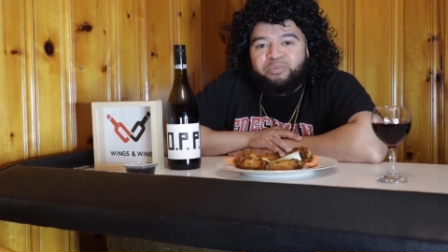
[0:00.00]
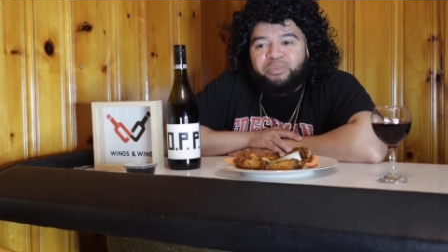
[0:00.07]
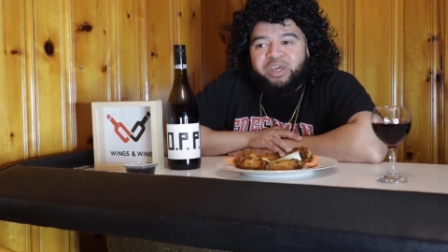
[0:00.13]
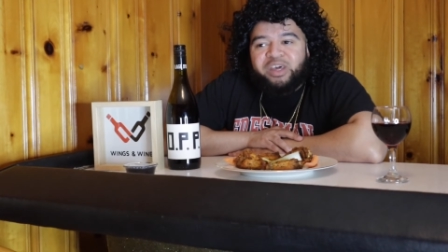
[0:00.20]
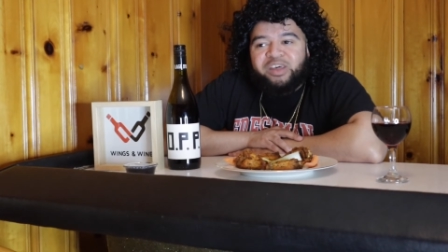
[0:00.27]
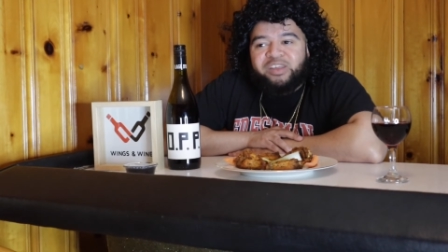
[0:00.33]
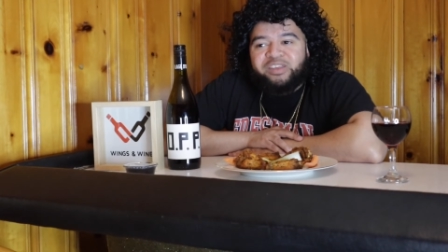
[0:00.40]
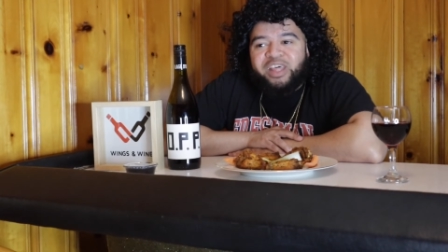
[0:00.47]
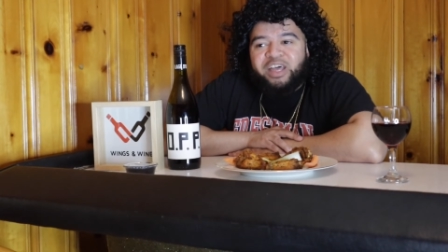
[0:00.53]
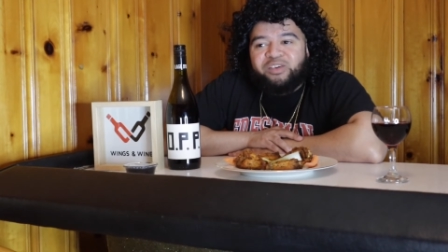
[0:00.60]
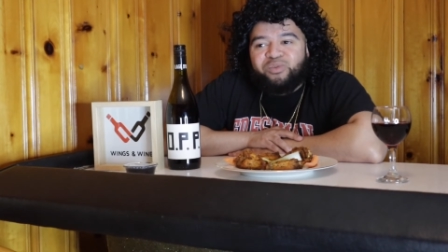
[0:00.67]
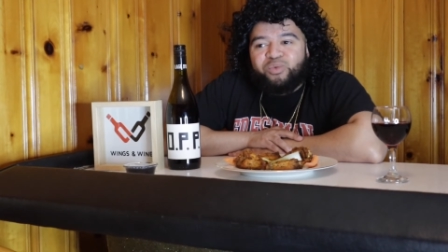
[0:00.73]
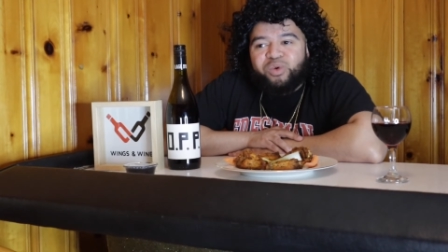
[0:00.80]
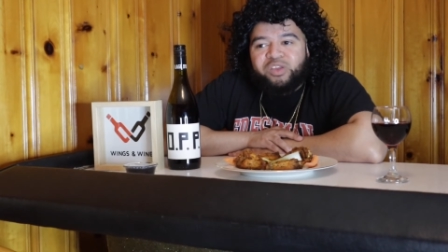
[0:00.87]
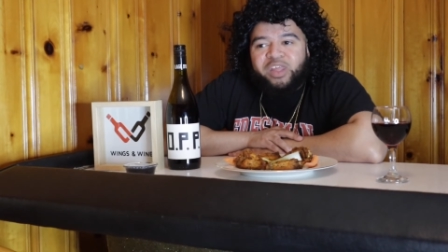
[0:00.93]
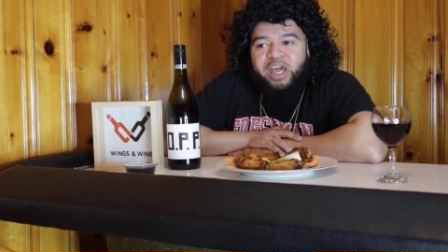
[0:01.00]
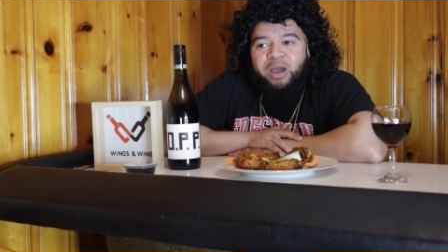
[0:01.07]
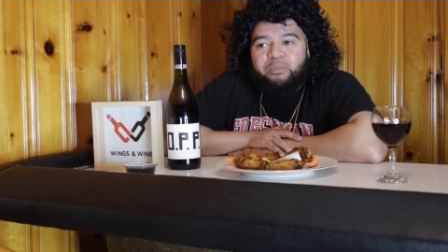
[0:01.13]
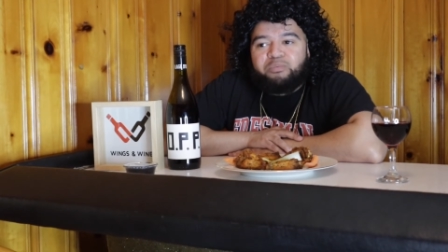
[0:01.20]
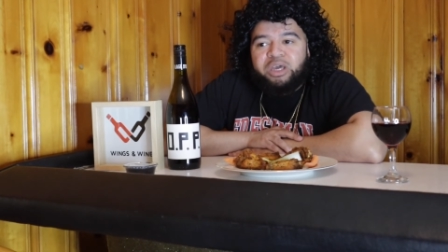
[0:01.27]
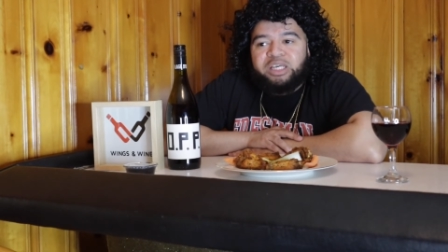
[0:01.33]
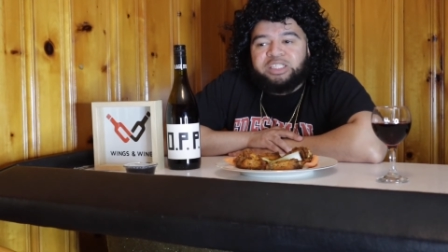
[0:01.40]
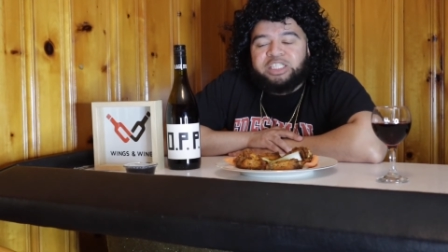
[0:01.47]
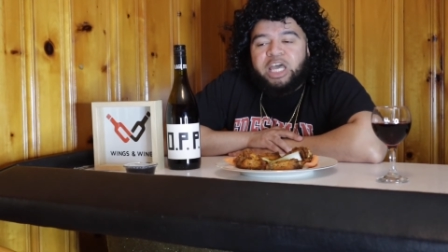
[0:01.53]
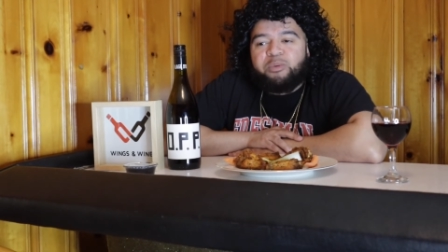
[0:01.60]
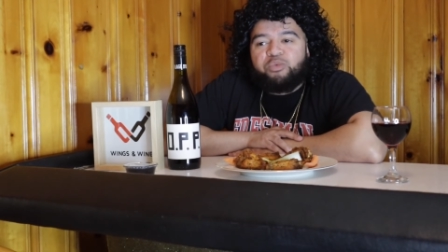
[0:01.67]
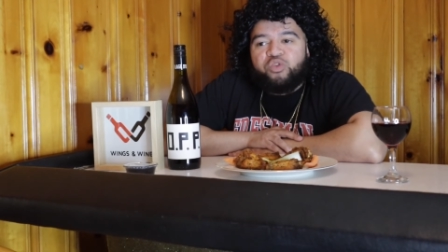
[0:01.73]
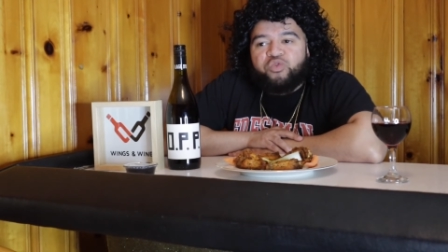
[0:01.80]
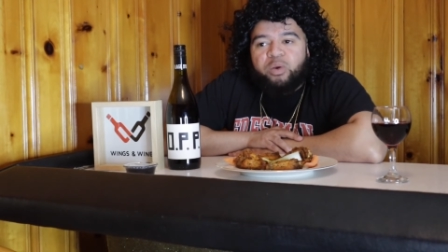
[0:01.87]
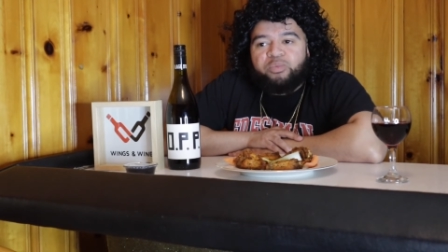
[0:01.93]
because that was like a big
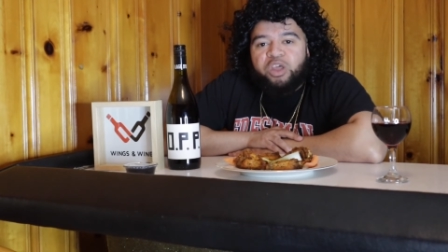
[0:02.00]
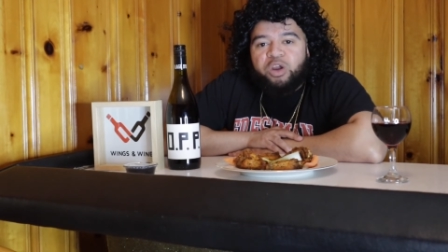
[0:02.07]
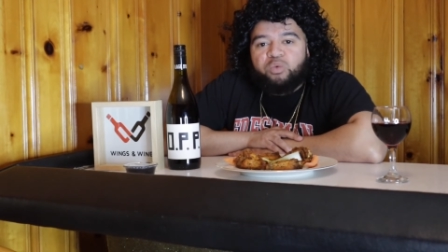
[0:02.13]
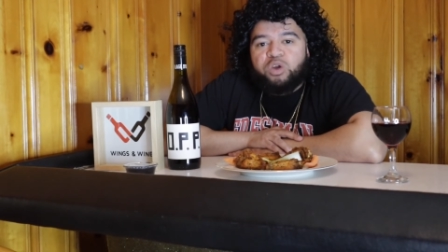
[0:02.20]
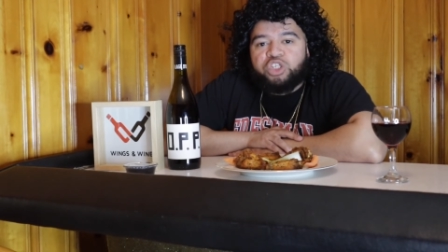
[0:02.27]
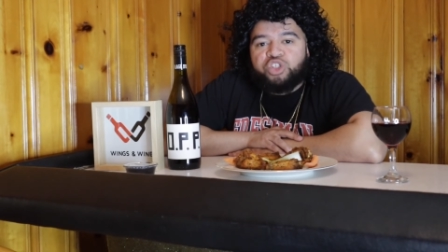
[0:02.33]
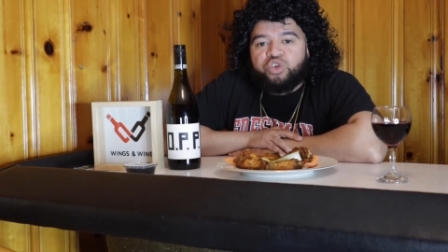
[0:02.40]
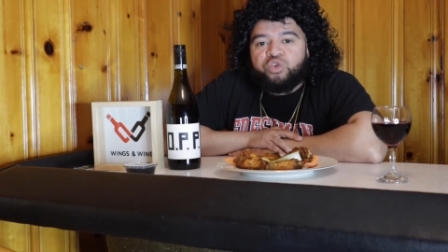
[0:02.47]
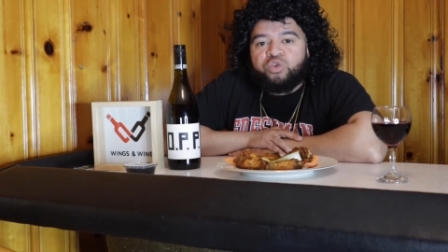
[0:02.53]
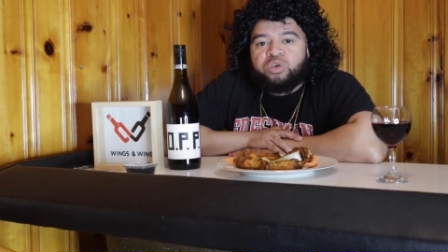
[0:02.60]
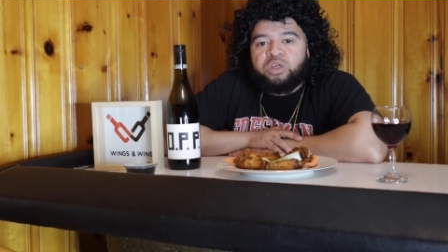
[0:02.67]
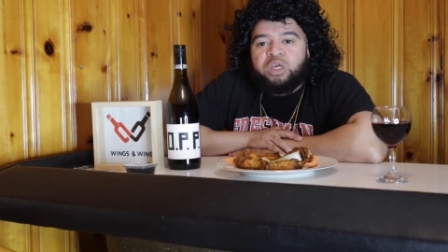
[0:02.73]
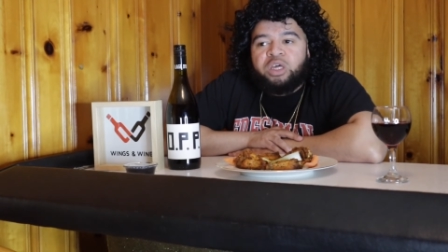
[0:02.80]
staple from the original.